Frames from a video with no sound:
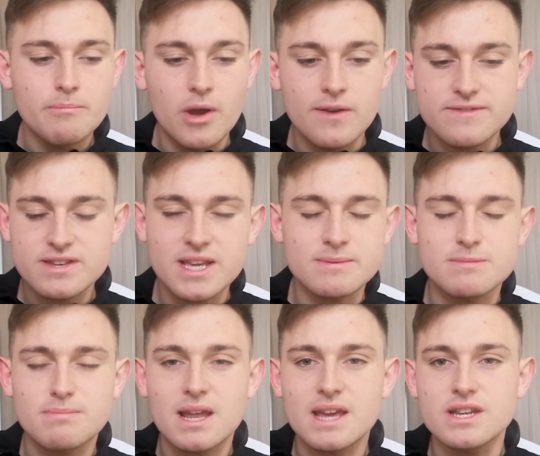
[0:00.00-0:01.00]
both teams
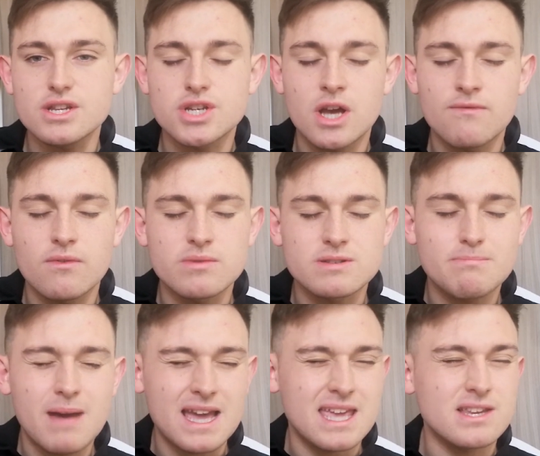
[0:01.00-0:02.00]
played each other was
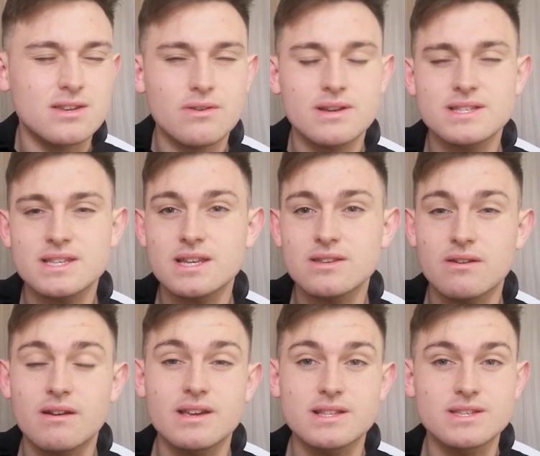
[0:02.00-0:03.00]
back in
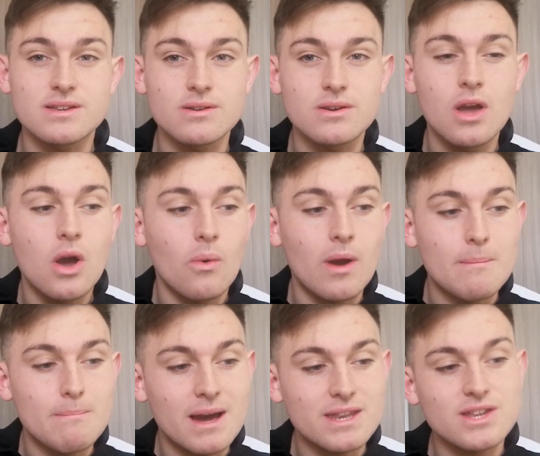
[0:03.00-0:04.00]
1992, where
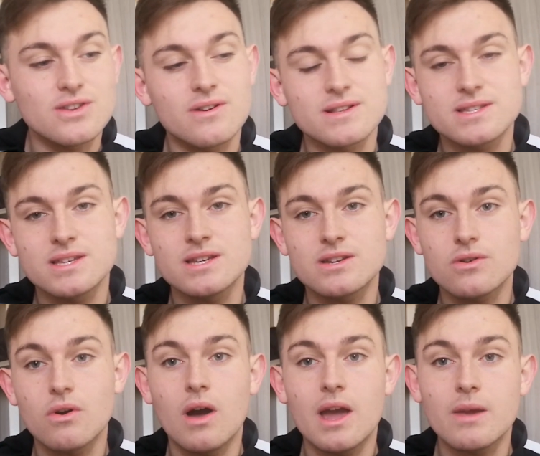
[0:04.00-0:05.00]
Man United
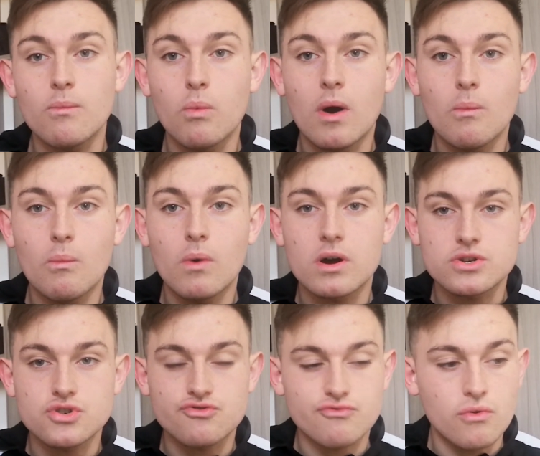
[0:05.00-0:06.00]
got a
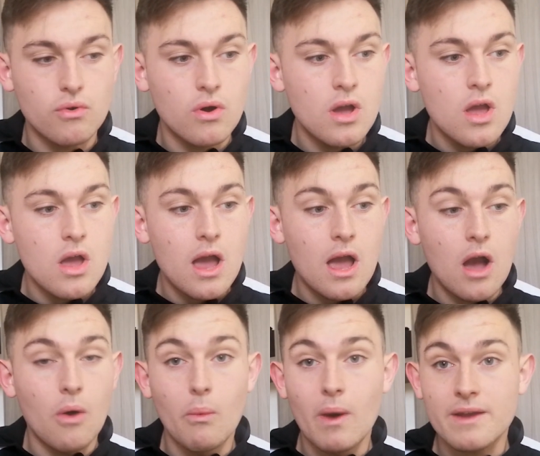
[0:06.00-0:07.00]
1-1 draw
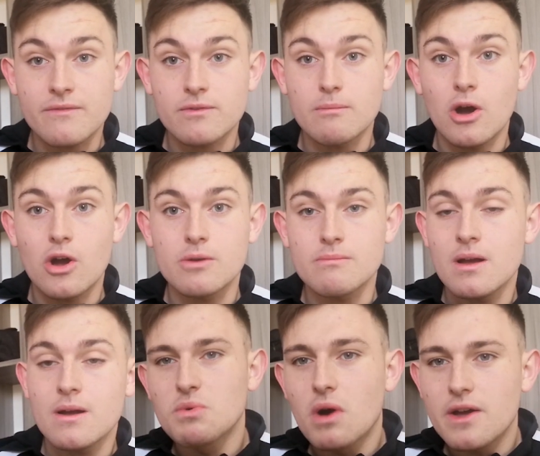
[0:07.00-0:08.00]
away from home.
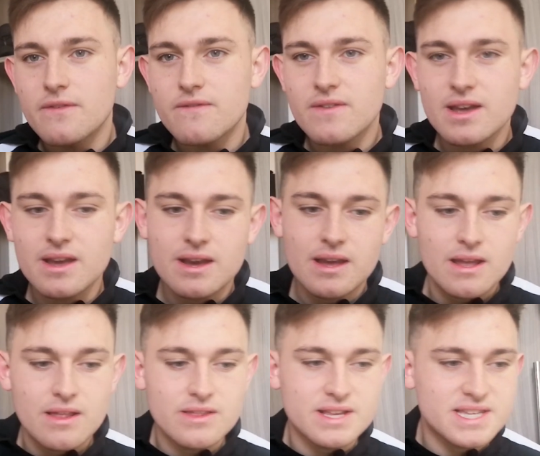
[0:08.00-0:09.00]
Do I
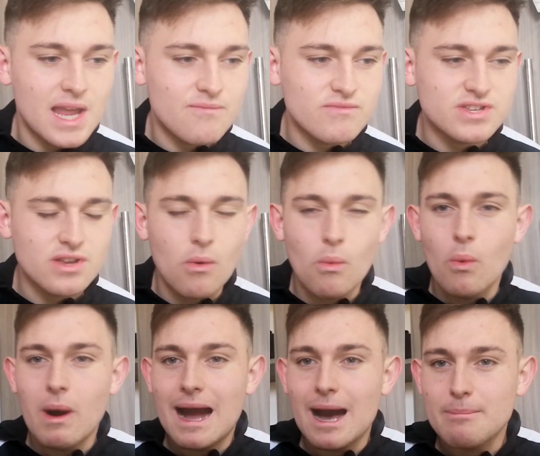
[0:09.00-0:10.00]
think the same result
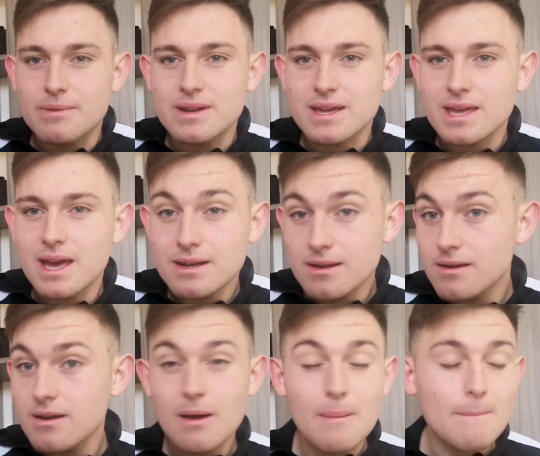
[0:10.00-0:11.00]
will happen again?
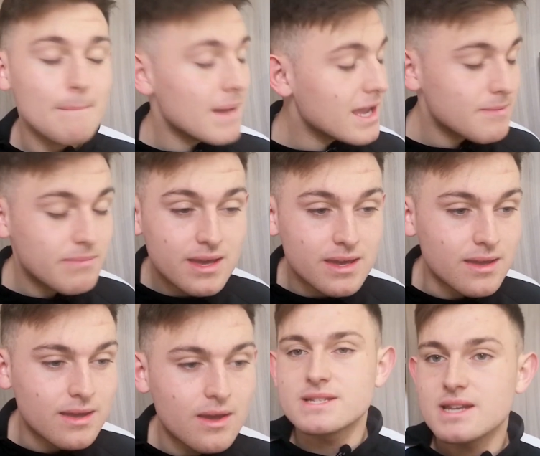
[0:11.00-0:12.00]

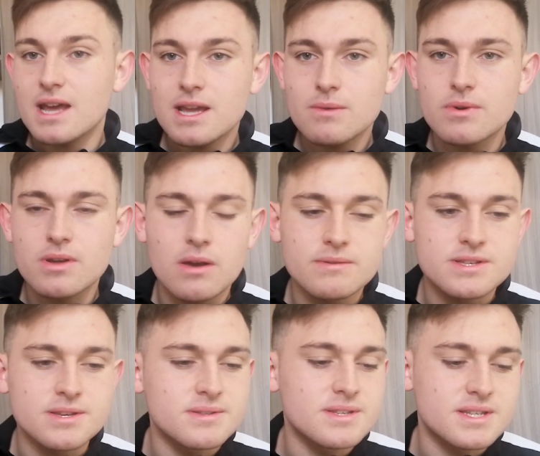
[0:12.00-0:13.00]
Maybe. But today we're going
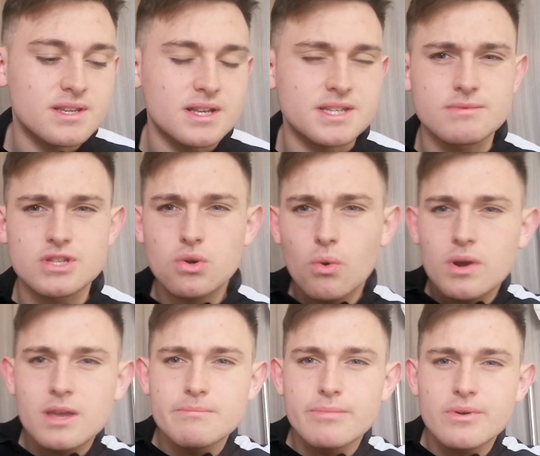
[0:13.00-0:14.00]
to discuss some
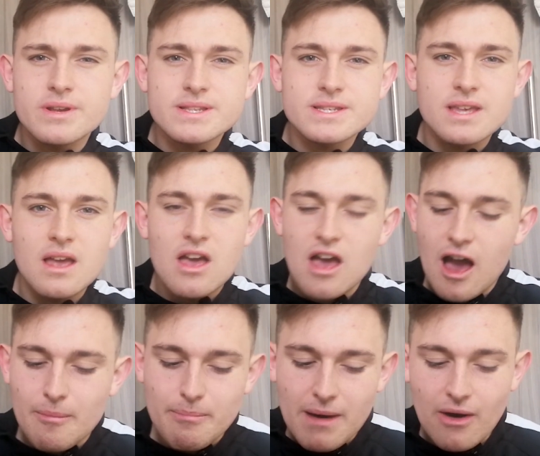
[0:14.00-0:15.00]
talking points
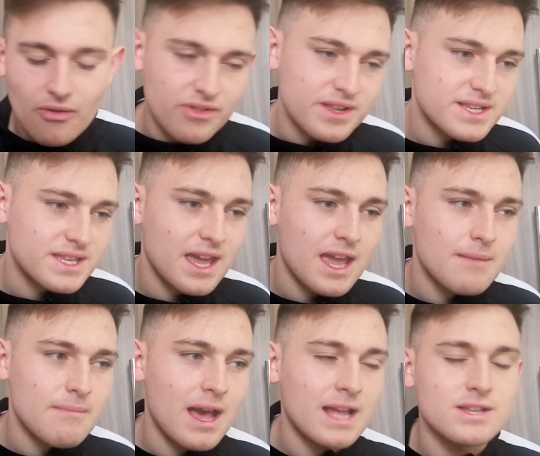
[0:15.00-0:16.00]
about this
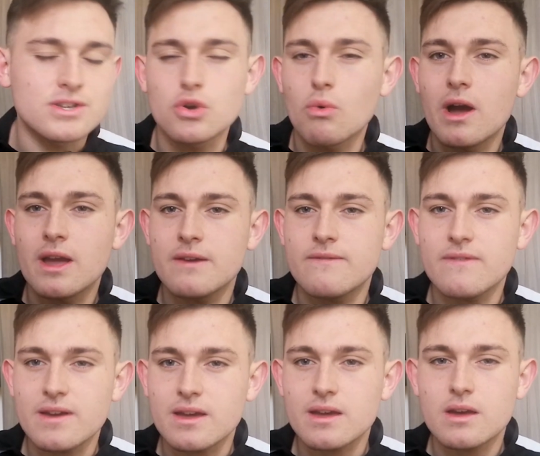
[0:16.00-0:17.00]
game, and do I
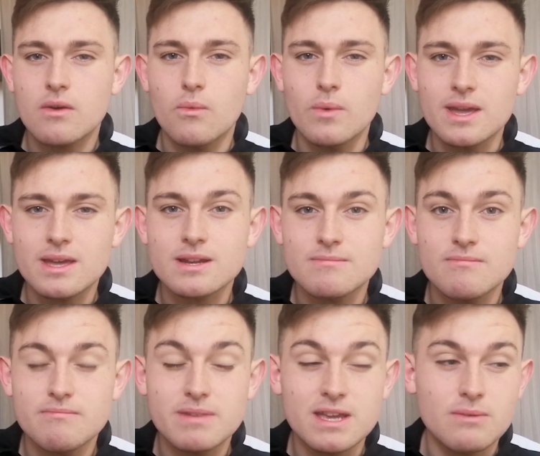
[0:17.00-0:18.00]
think we
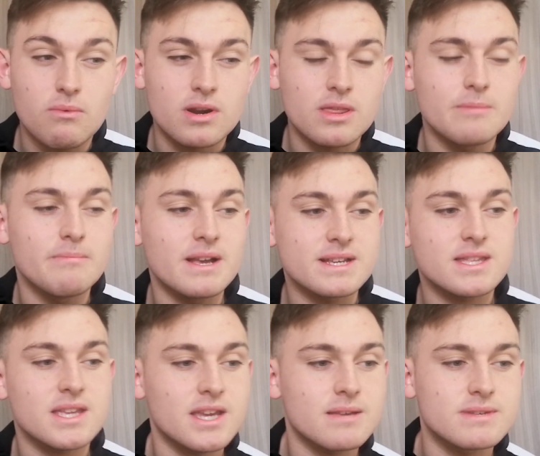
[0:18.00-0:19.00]
can beat one of the
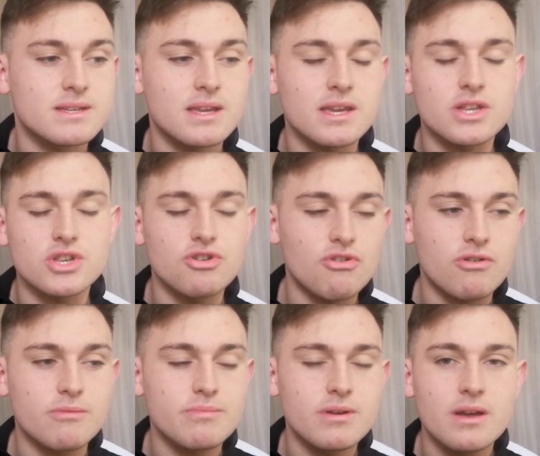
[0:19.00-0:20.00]
best teams in
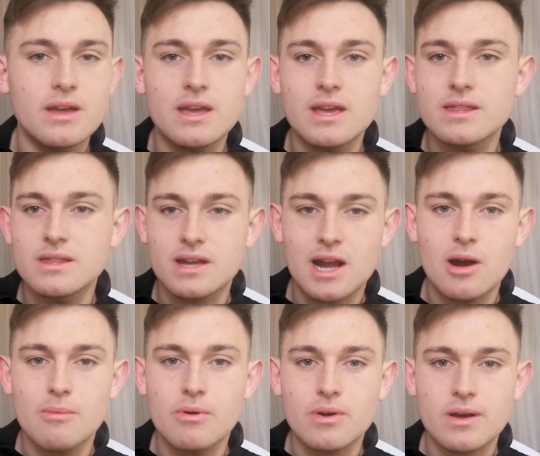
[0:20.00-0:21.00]
Europe in the
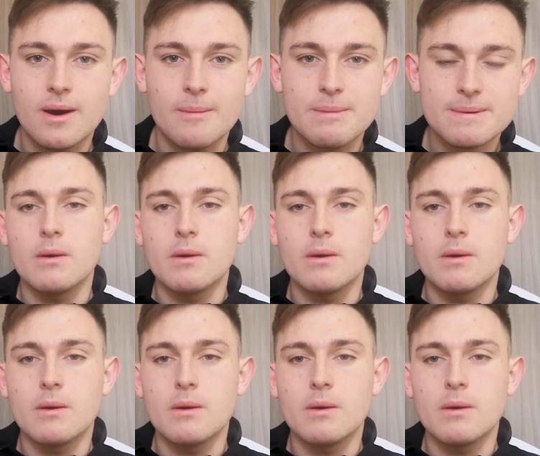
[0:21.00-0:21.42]
Carabao Cup.